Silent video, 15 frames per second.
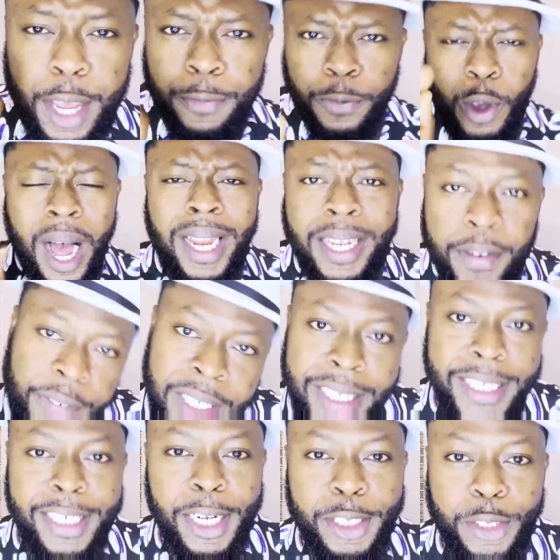if you are living
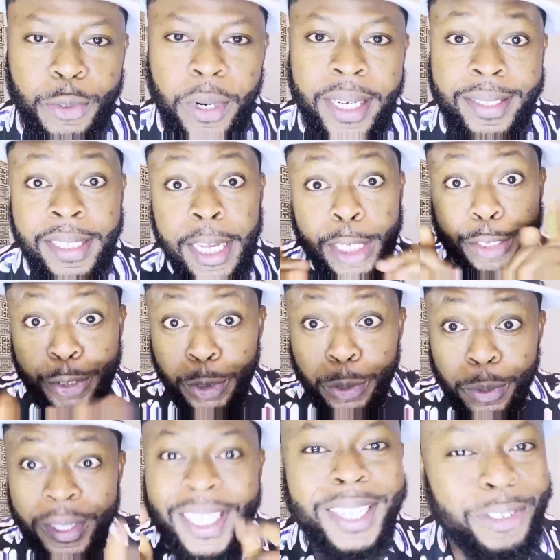in the USA,
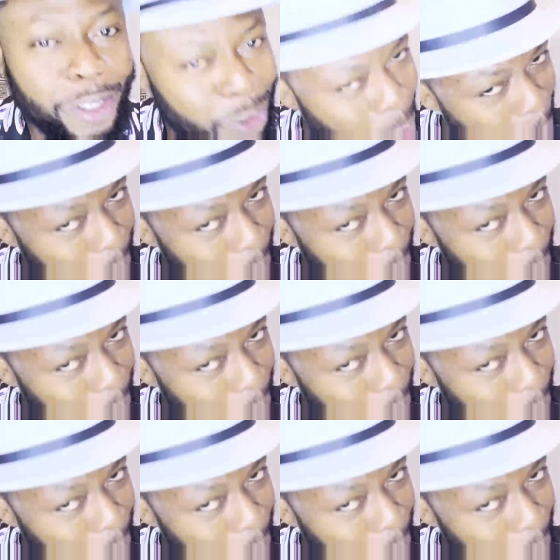you can also